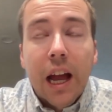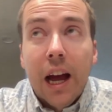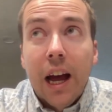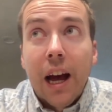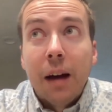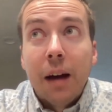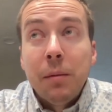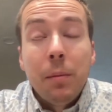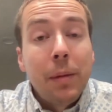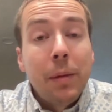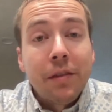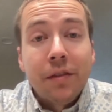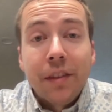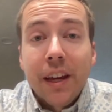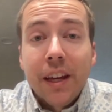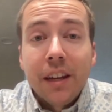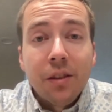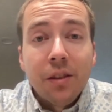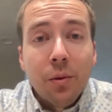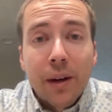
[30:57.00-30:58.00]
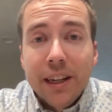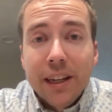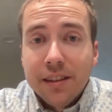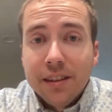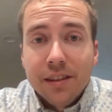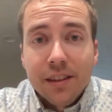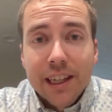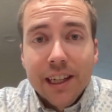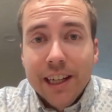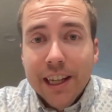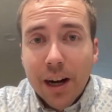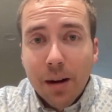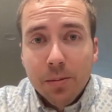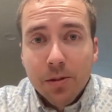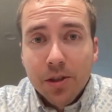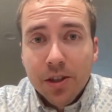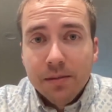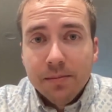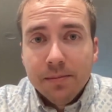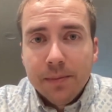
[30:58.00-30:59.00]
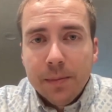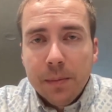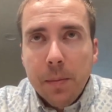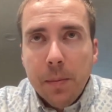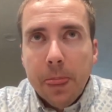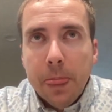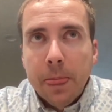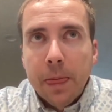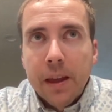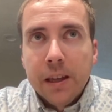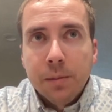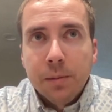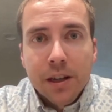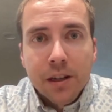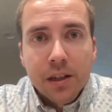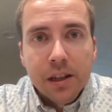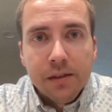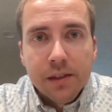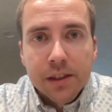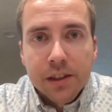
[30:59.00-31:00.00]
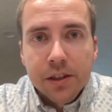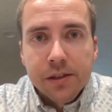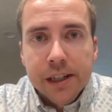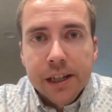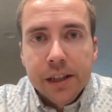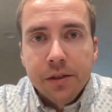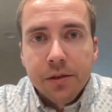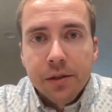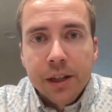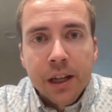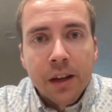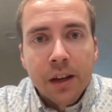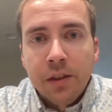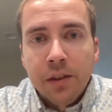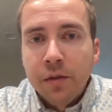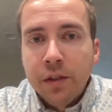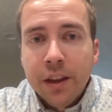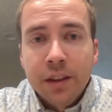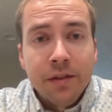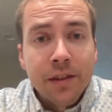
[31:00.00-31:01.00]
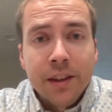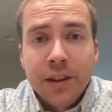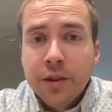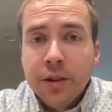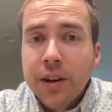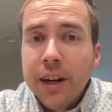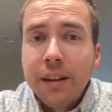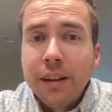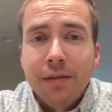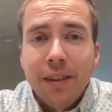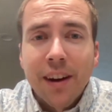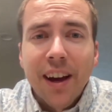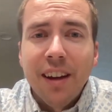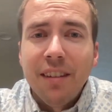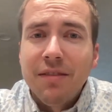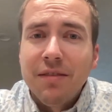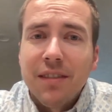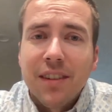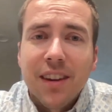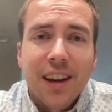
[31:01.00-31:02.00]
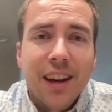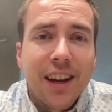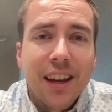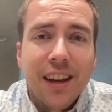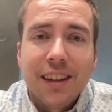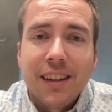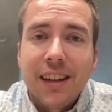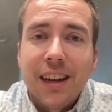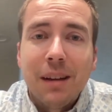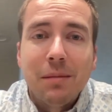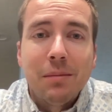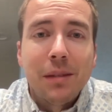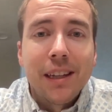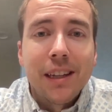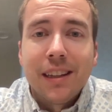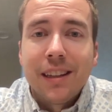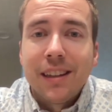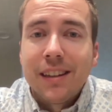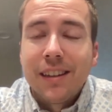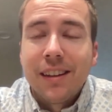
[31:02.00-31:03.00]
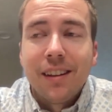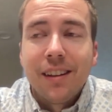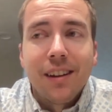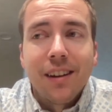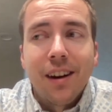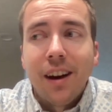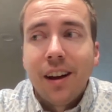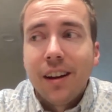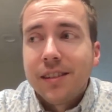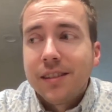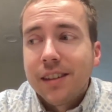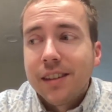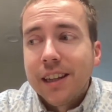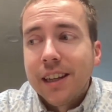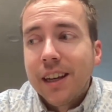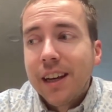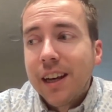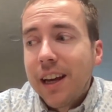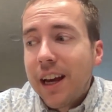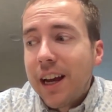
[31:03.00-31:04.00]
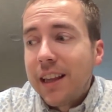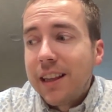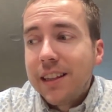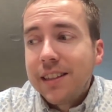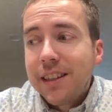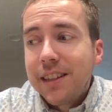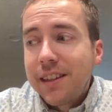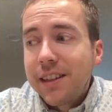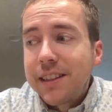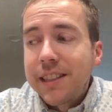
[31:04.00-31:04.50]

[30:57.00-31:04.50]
I'm a big fan of the wait and see option, especially if it's a grade 3. If it's a grade 5, I mean, honestly, unless it's a